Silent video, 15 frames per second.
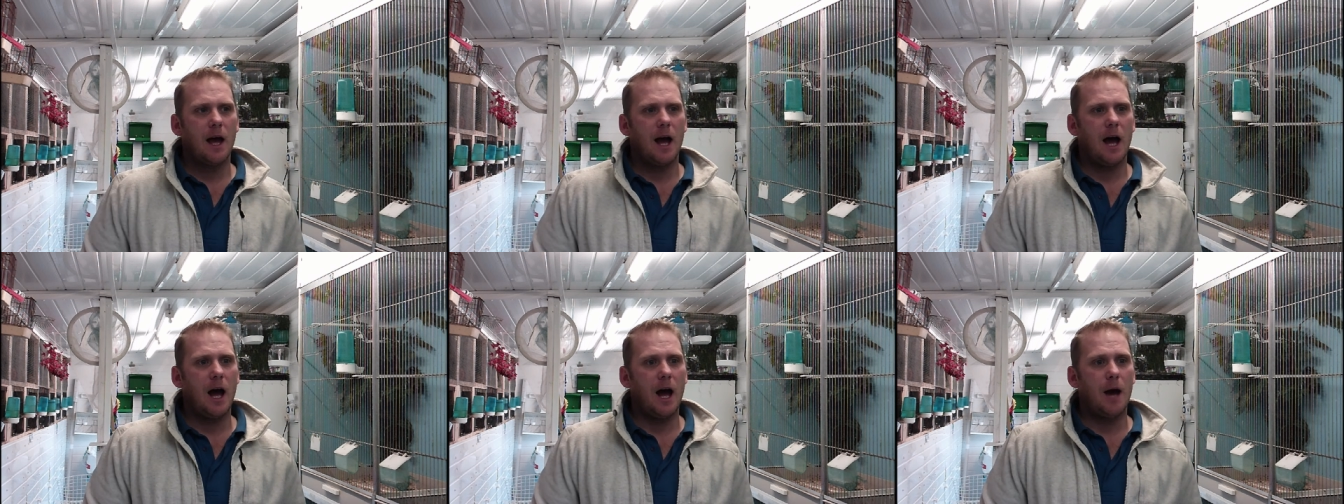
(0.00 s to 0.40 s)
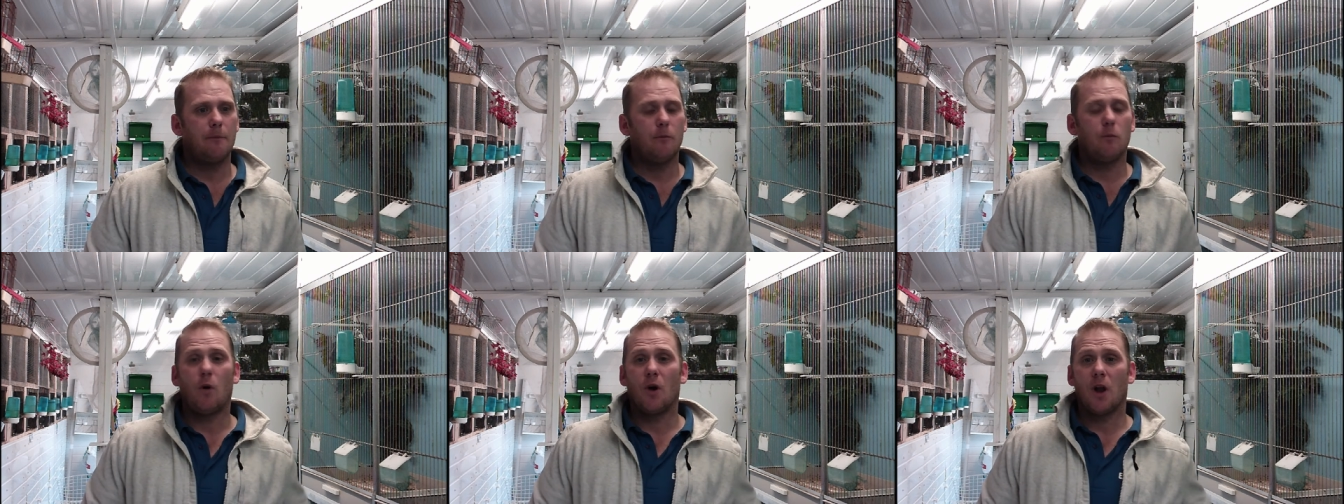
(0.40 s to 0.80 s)
um,
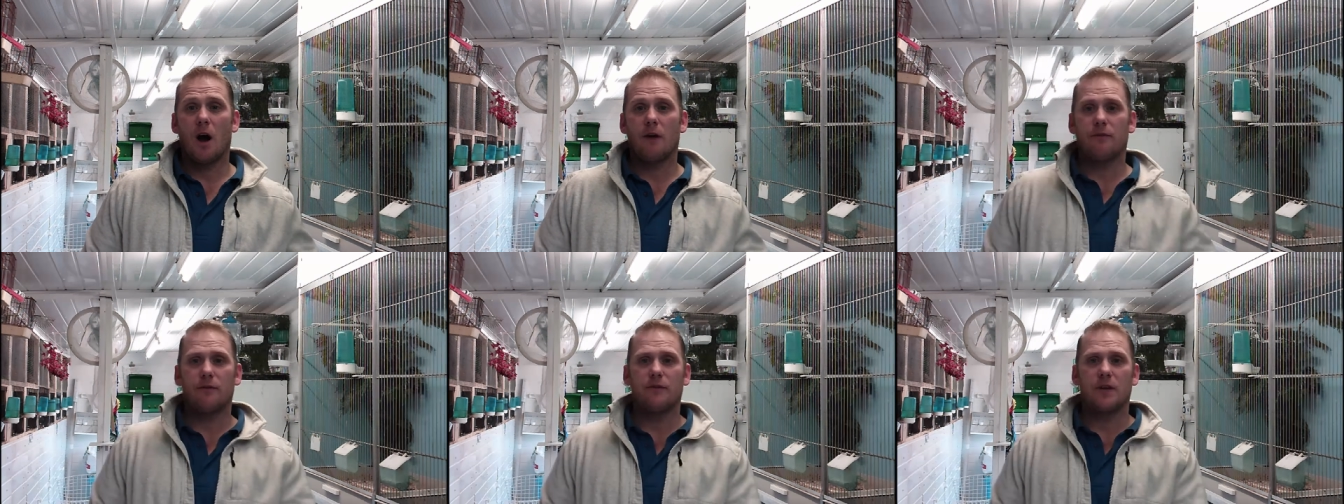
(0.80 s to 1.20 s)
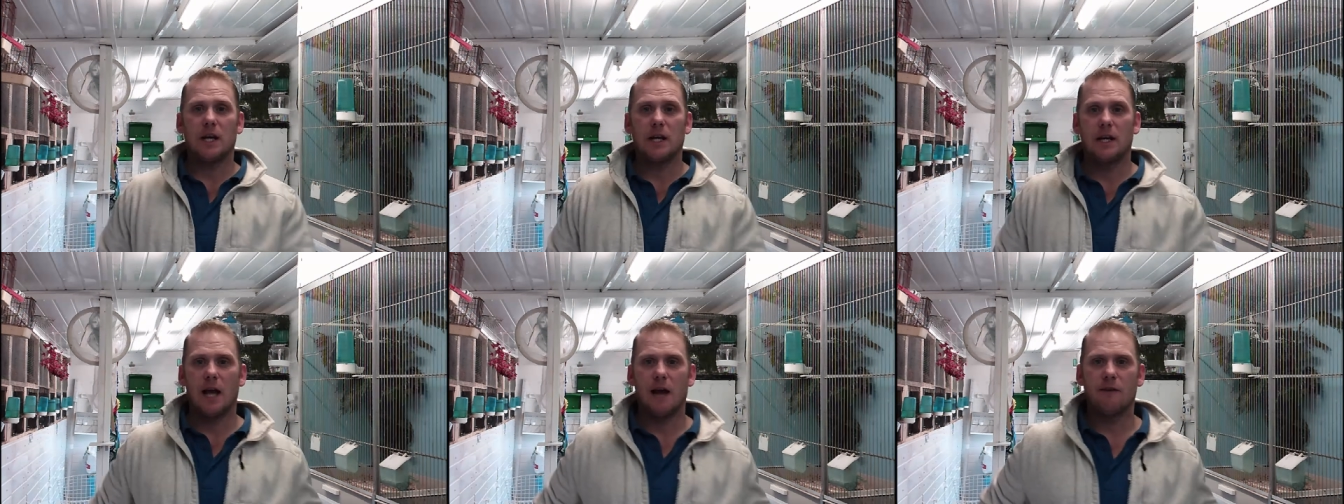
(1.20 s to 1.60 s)
one half of
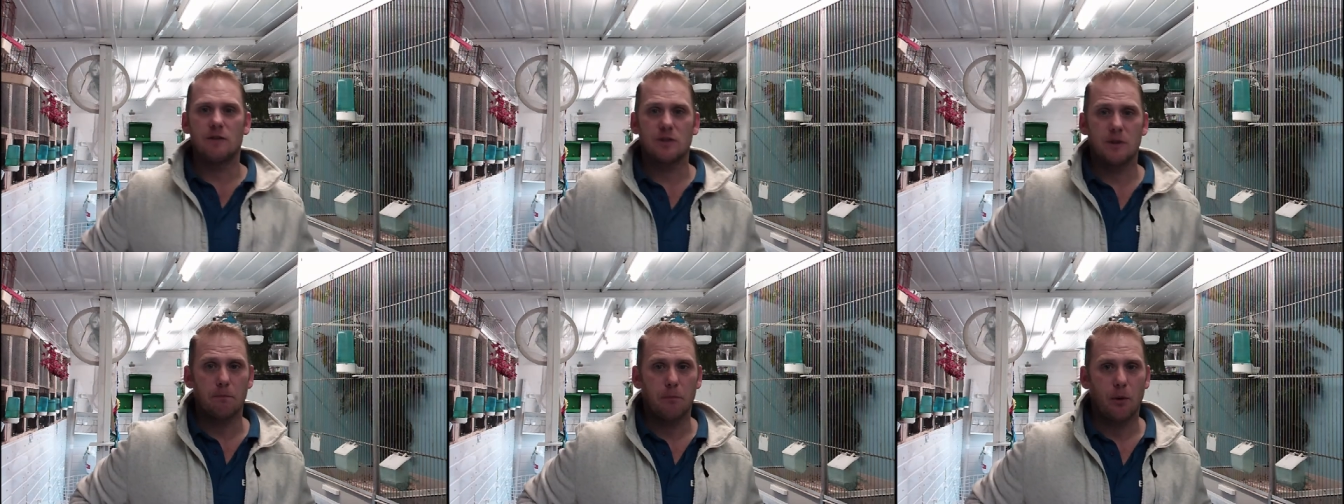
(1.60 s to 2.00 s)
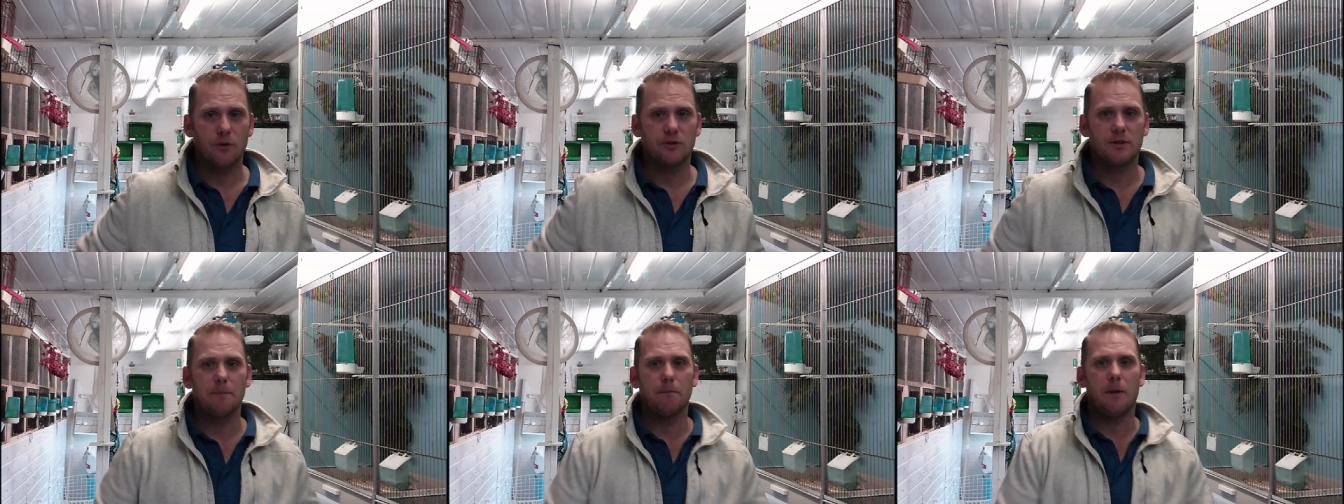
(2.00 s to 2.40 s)
the Evans and
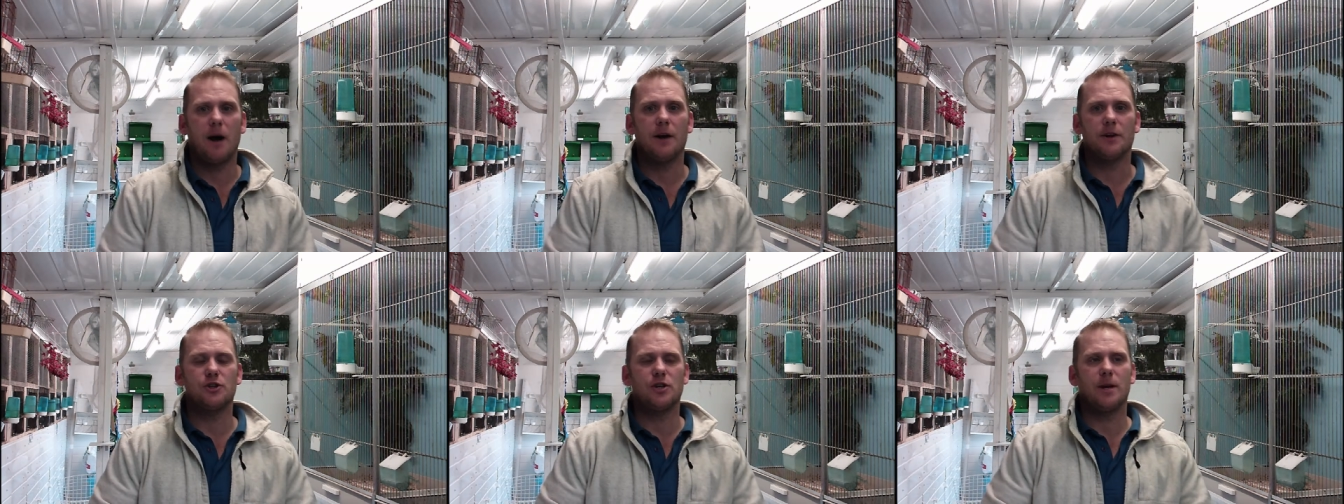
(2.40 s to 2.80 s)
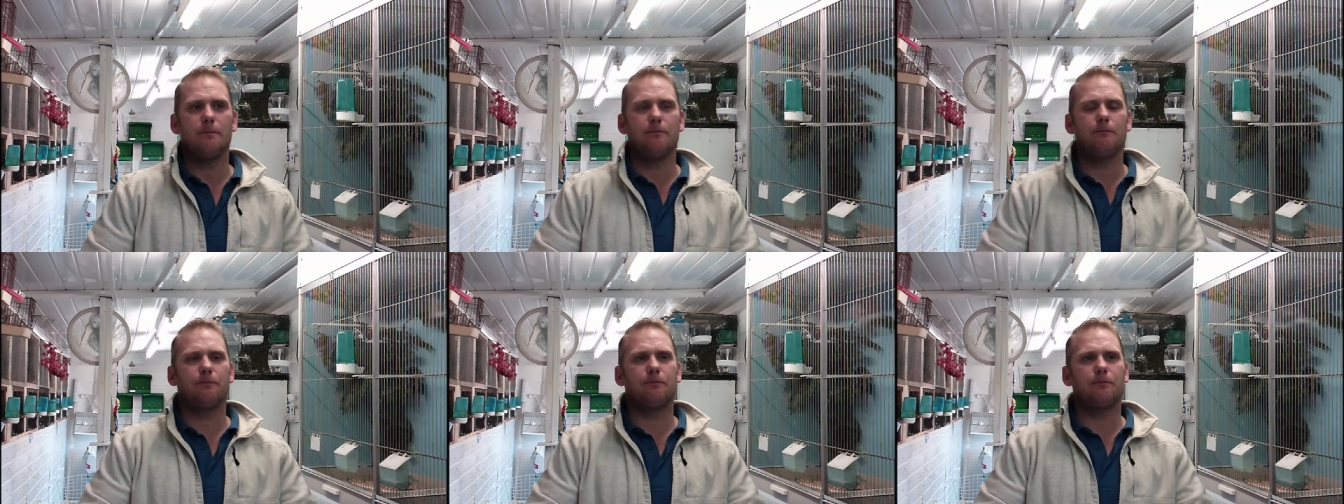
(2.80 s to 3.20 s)
Ponting Partnership.
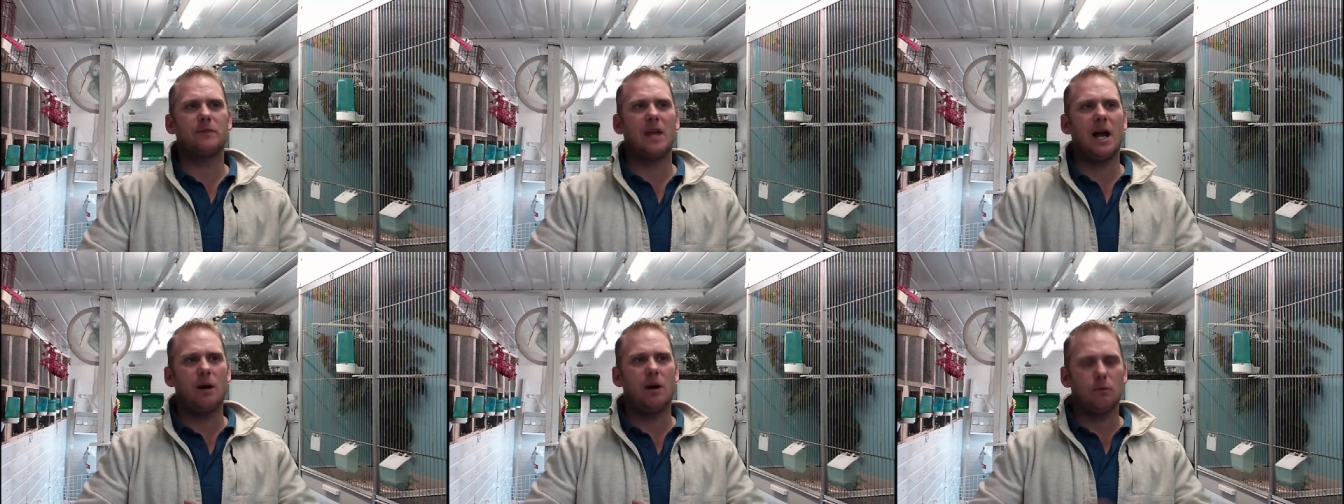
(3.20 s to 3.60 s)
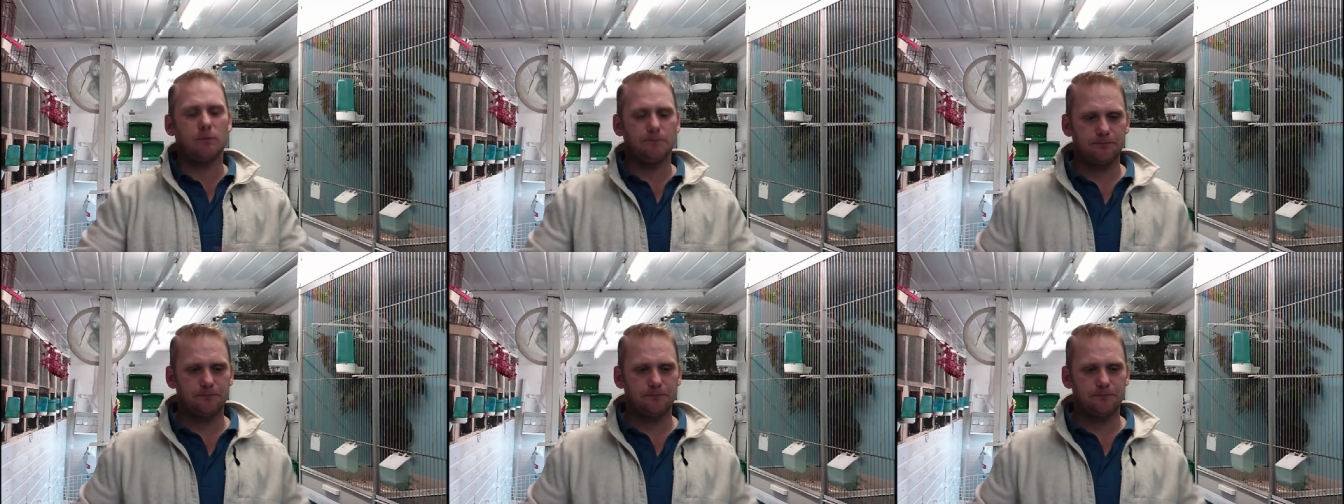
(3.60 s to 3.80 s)
Now,